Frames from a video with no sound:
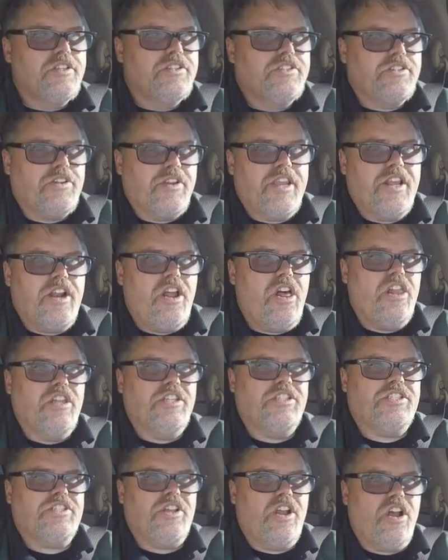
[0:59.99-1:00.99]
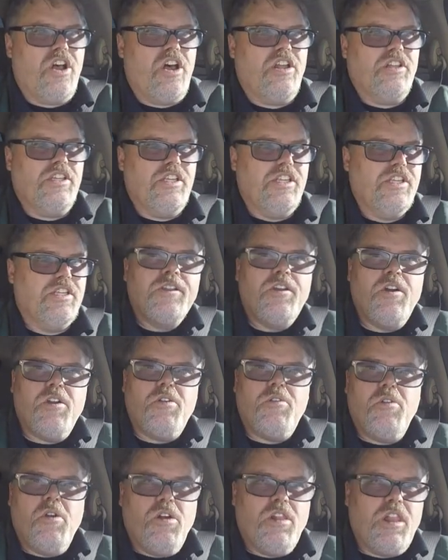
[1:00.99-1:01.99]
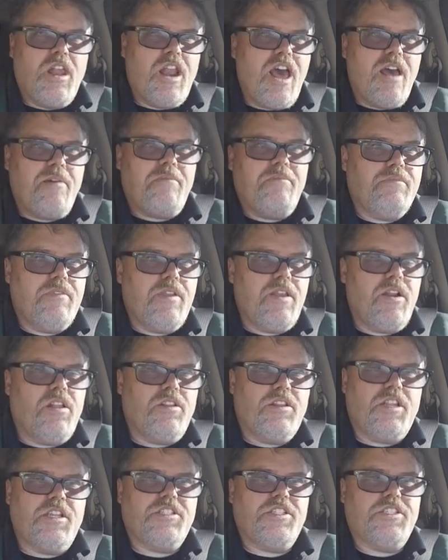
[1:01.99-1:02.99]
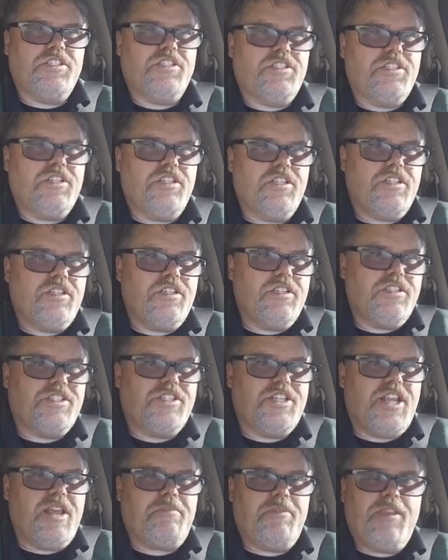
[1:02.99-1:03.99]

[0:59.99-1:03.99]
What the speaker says: So I get it all installed, go to roll it up, and all it does is skip